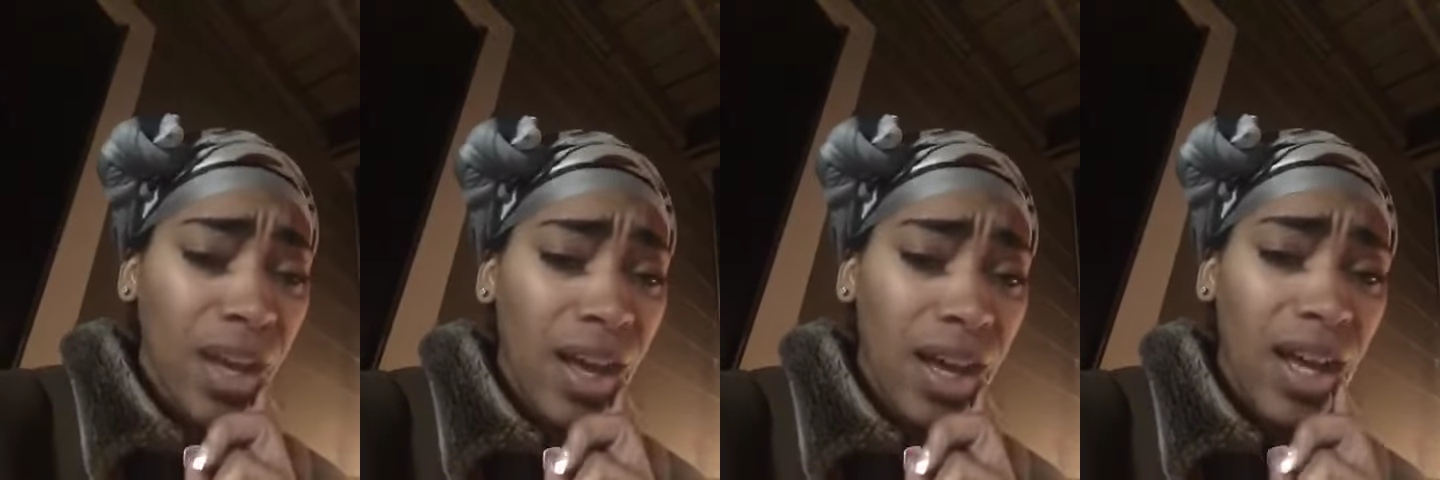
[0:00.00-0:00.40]

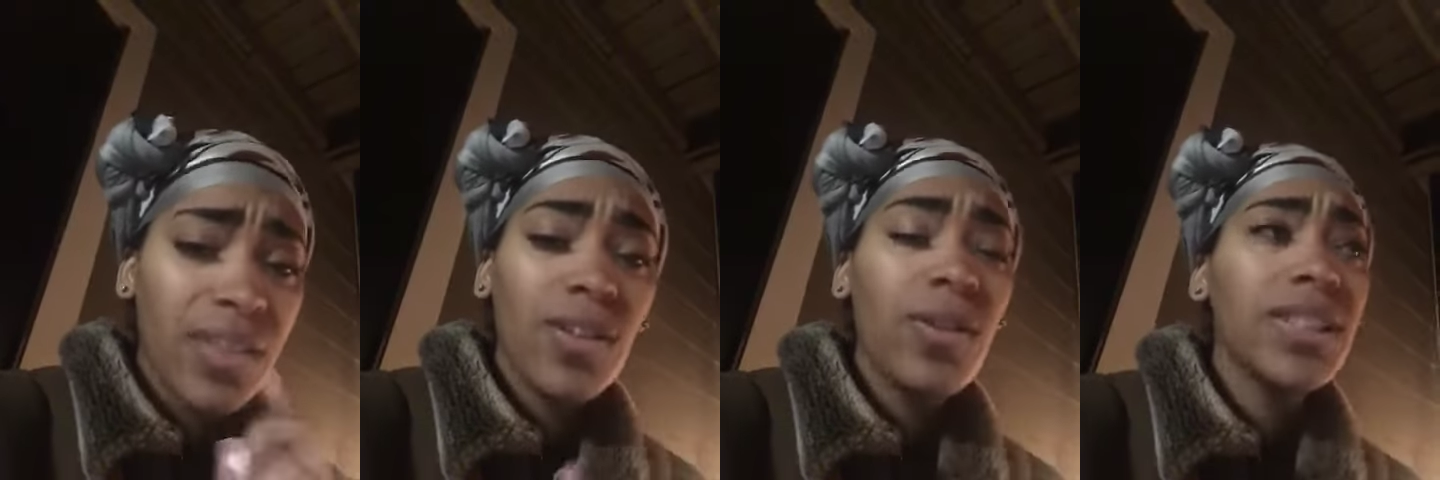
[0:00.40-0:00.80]
uh,
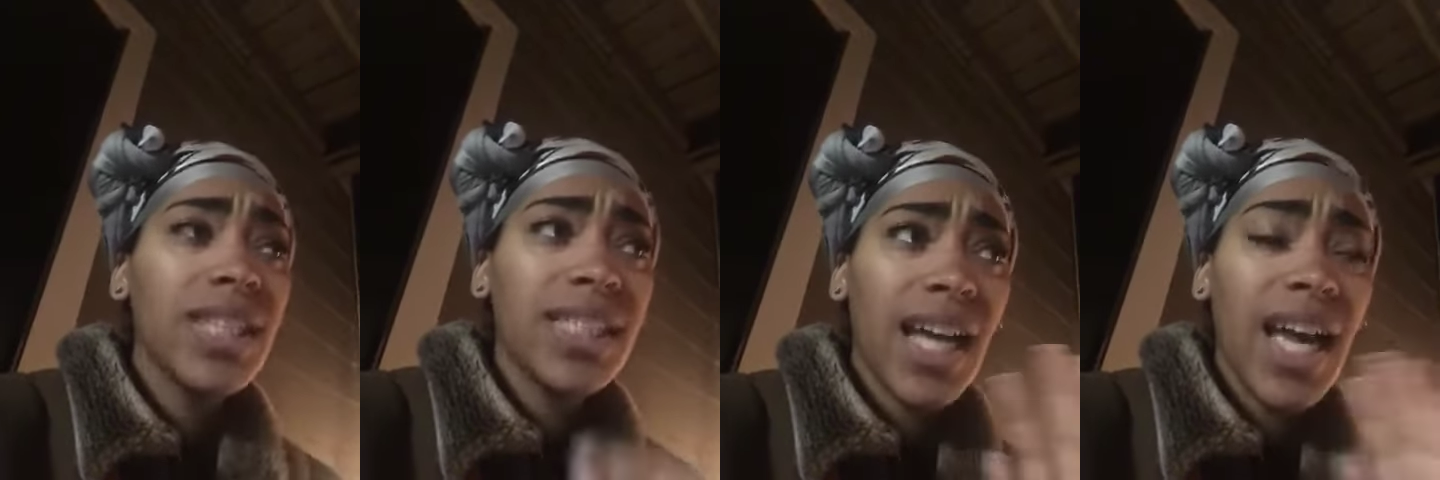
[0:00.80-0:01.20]
the Lord
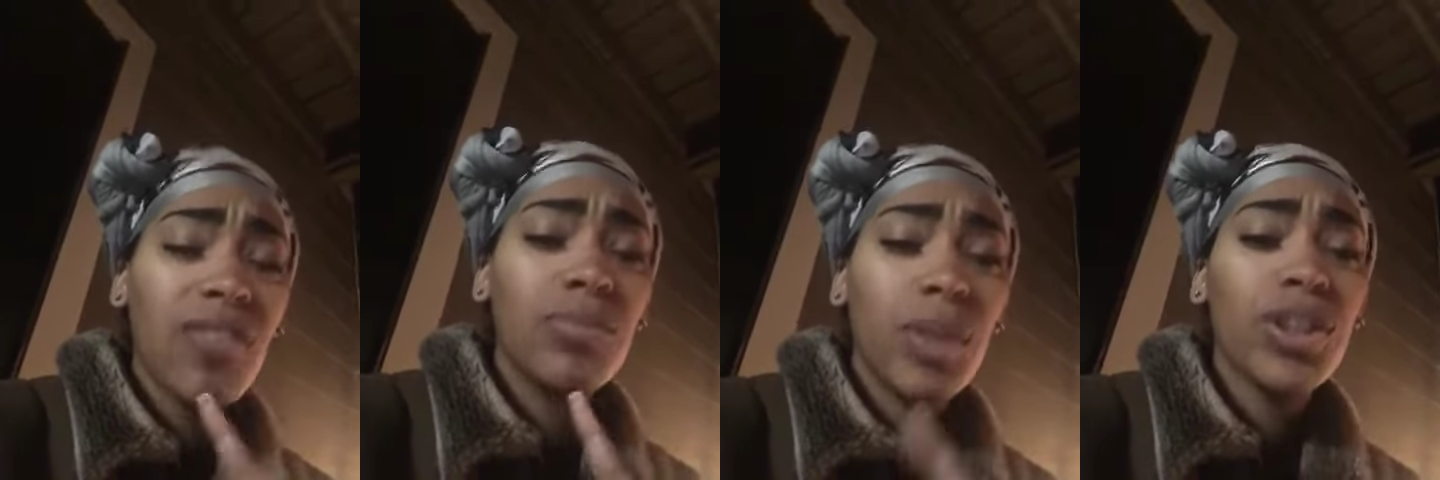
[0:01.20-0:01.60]
says, I
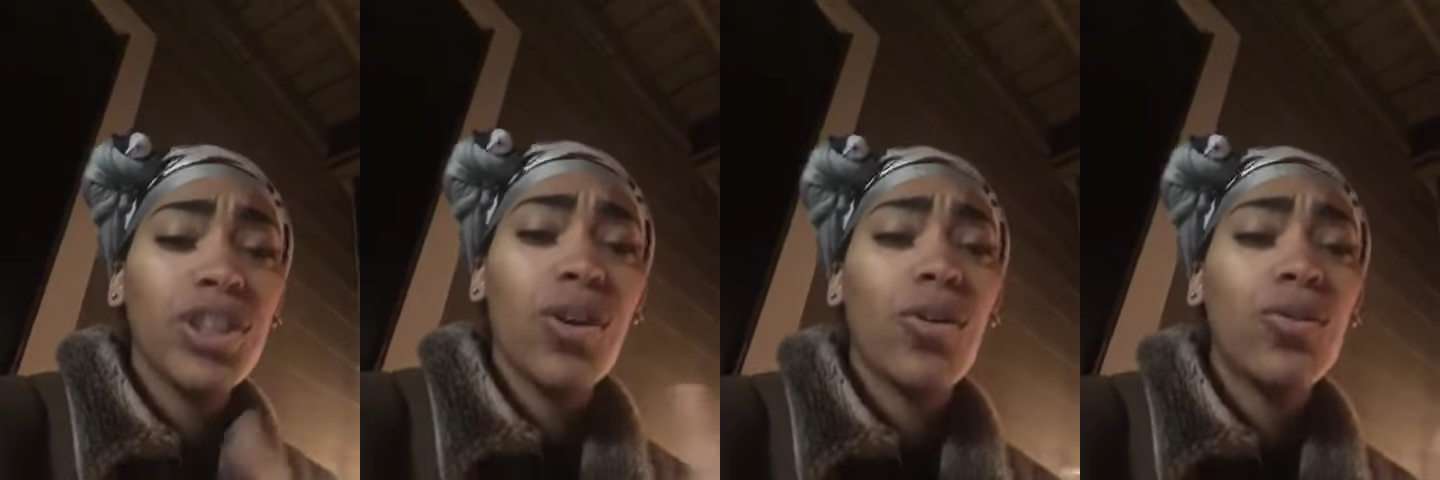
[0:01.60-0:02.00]
have
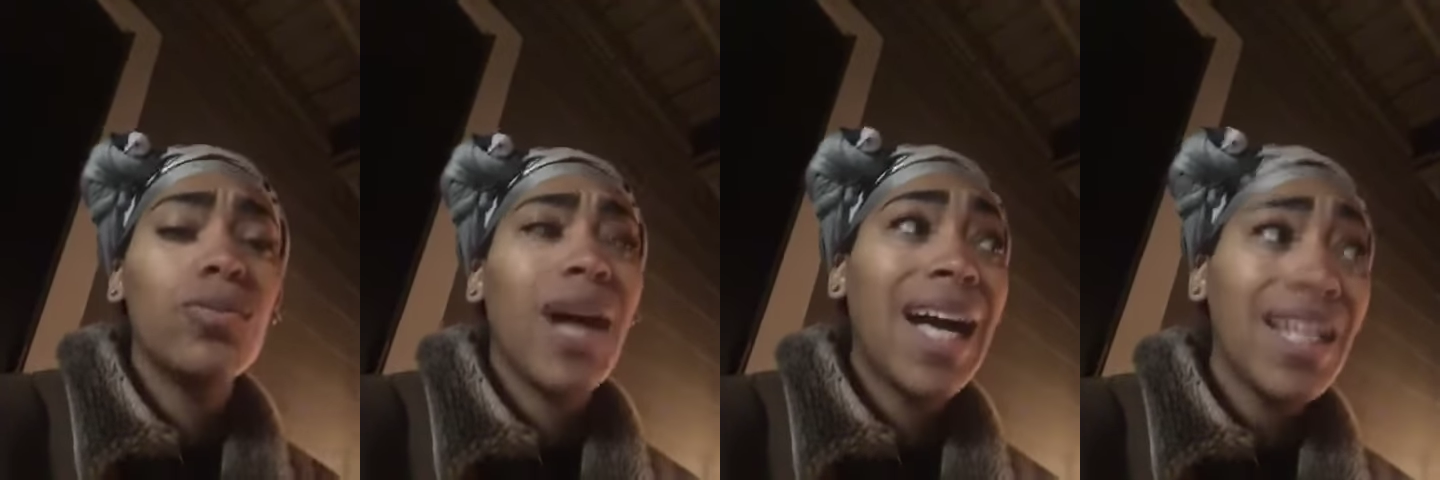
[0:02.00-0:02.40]
mercy on
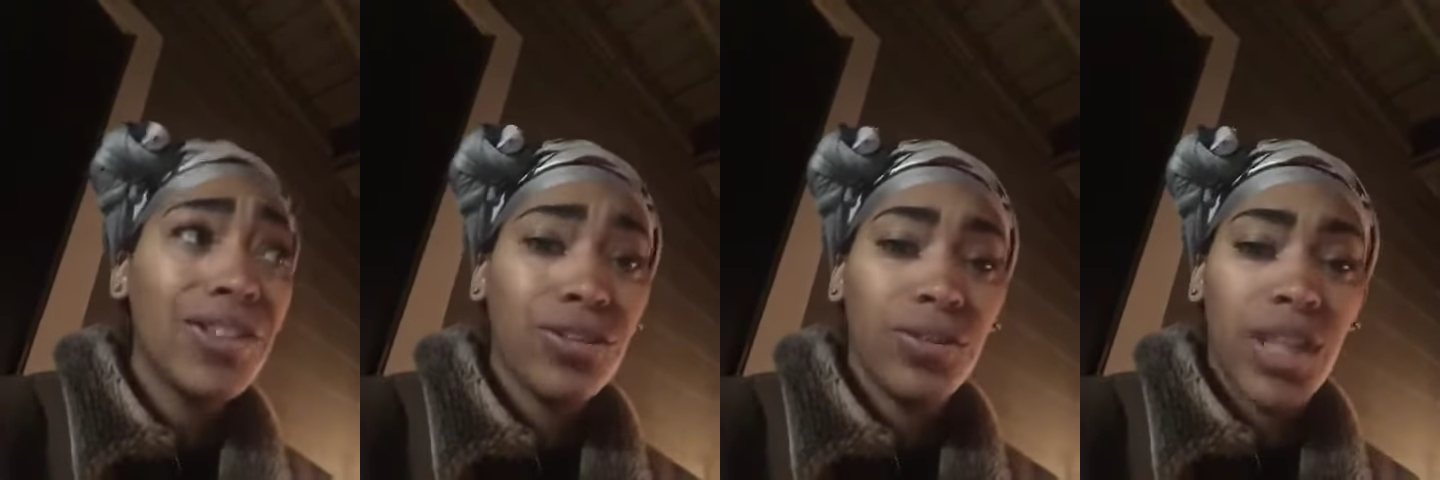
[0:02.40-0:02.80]
whom I
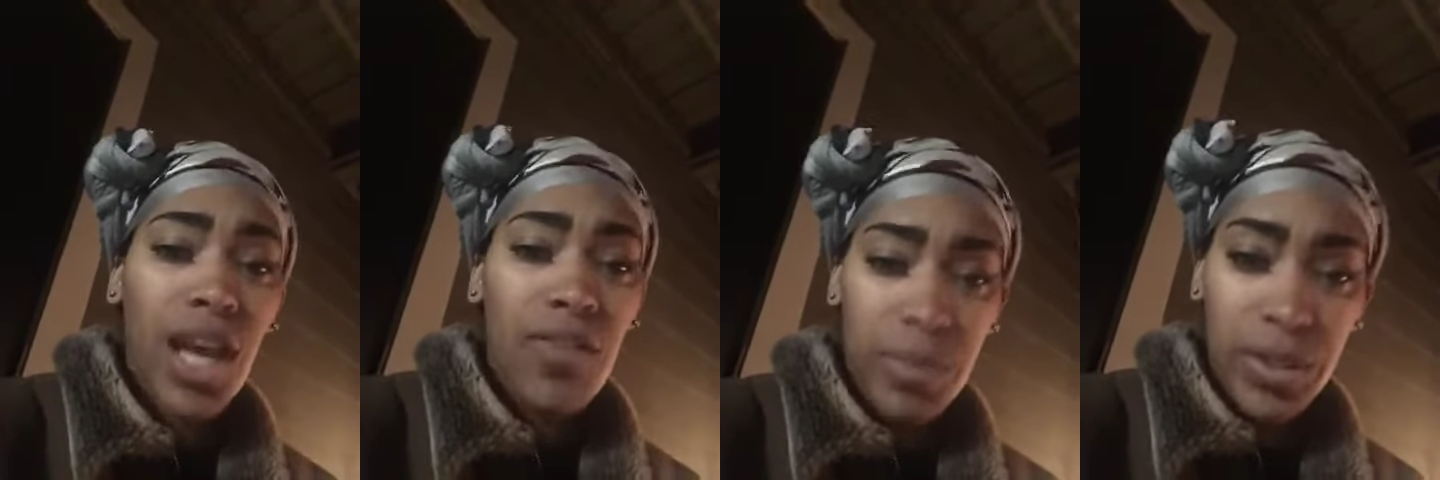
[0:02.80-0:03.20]
choose to
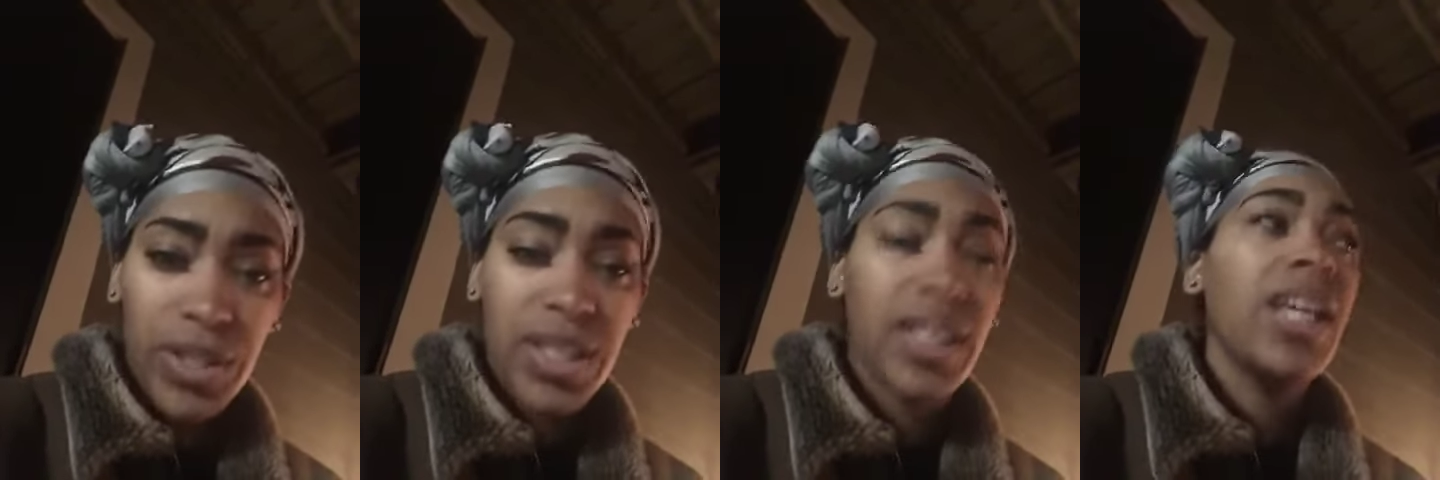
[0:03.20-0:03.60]
have
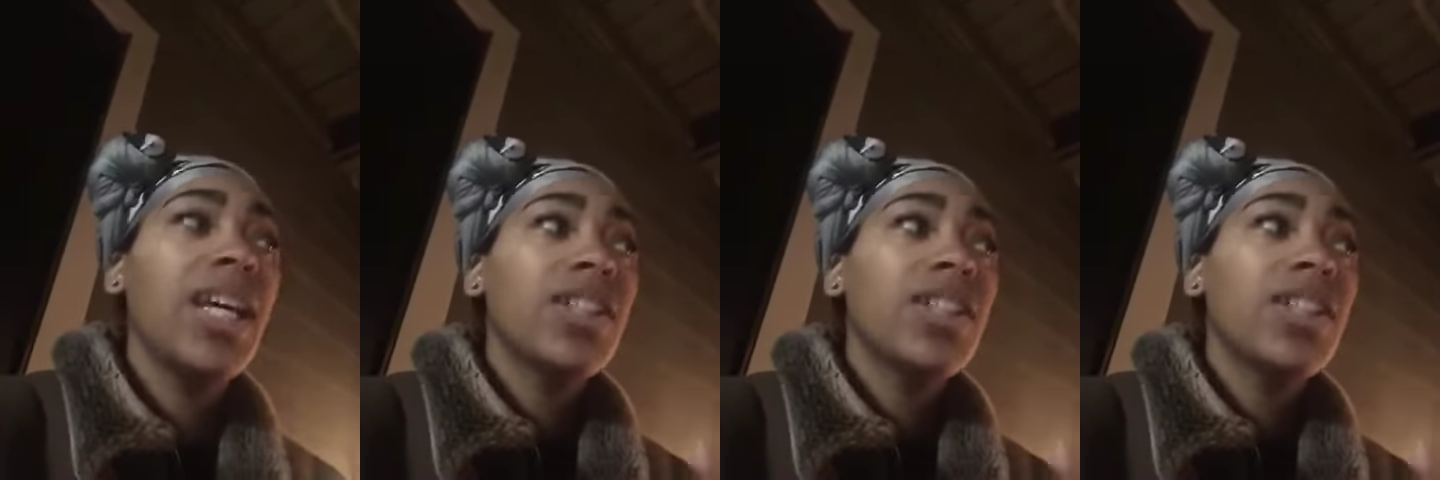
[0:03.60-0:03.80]
mercy.